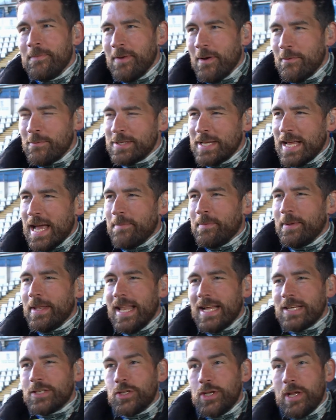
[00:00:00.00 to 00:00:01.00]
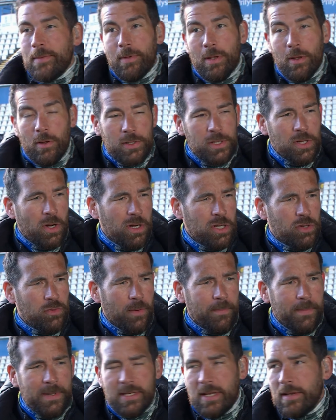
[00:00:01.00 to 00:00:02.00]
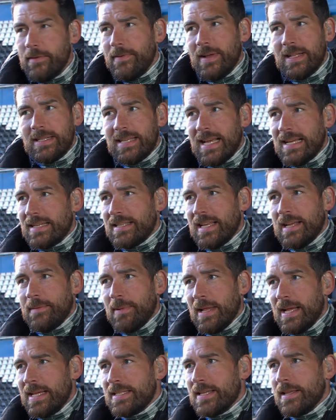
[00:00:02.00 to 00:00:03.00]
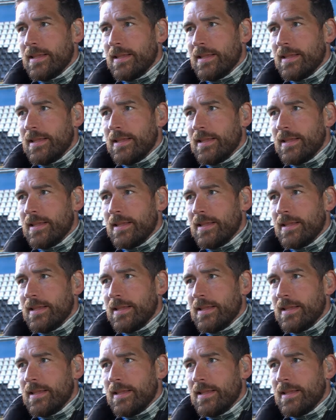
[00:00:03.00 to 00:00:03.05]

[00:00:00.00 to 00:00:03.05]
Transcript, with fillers: Obviously happened last year, but look, Scottish rugby's in a fantastic place